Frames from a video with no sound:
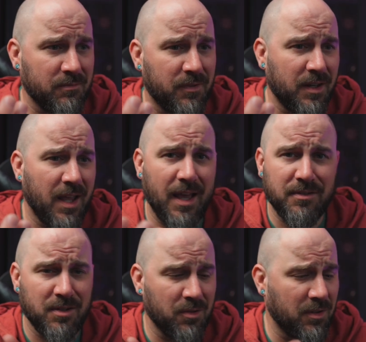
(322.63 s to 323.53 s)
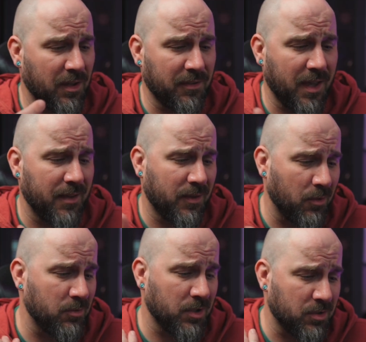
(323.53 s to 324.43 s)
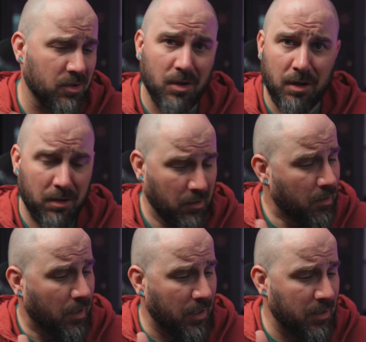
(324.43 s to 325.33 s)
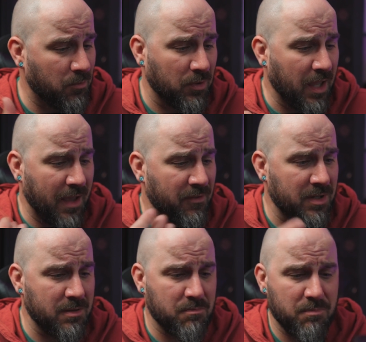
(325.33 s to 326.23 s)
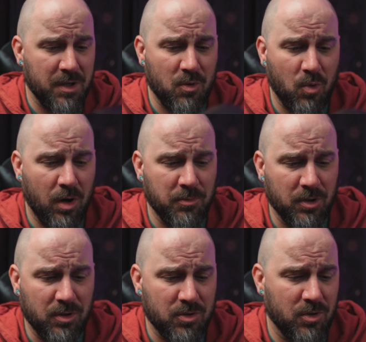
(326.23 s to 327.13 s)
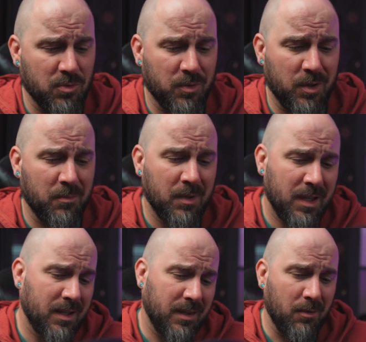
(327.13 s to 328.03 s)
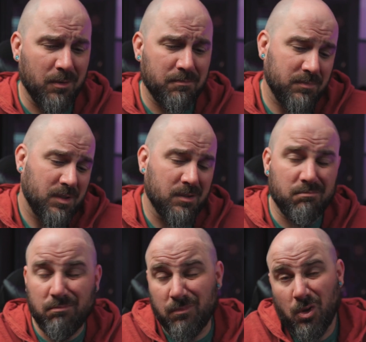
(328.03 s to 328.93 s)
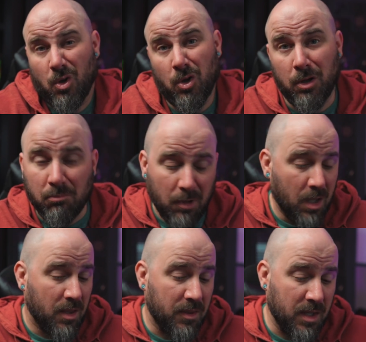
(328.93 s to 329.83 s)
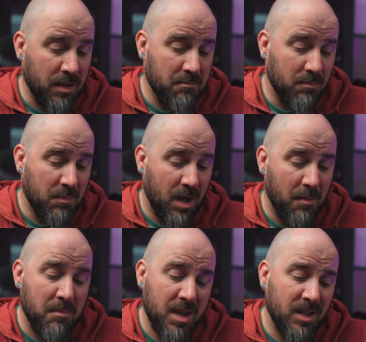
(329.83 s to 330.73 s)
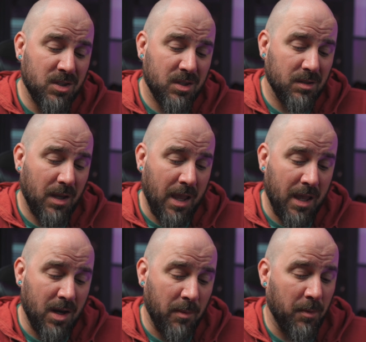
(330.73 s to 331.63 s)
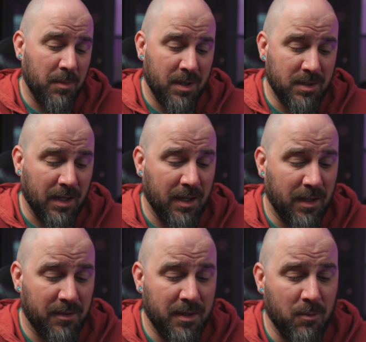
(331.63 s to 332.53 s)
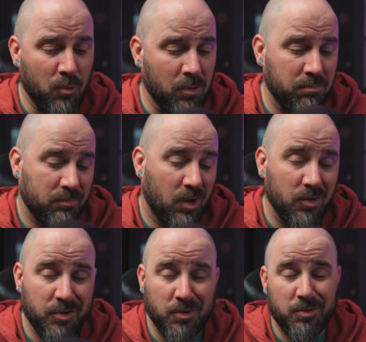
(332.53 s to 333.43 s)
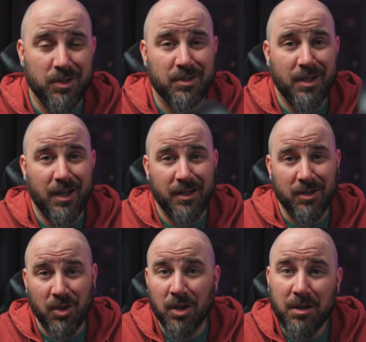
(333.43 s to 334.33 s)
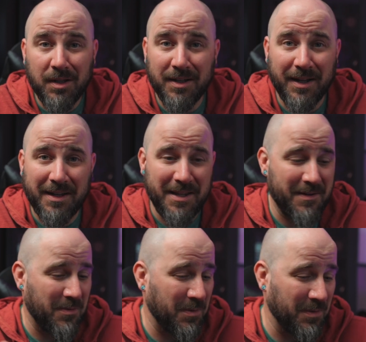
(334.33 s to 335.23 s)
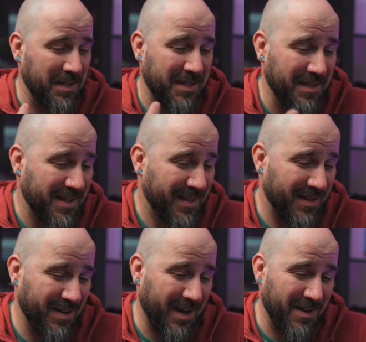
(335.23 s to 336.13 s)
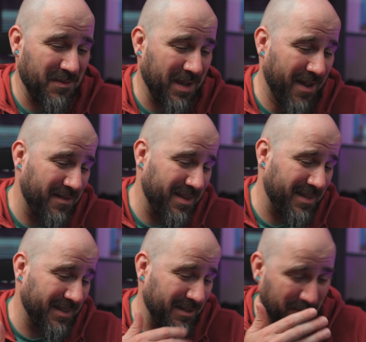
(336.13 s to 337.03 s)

fantastic or anything like that. They were just good. I didn't really have any big qualms or concerns with them. They were just good. The mids and upper mids, that kind of thing, were also just kind of good. I didn't really have anything that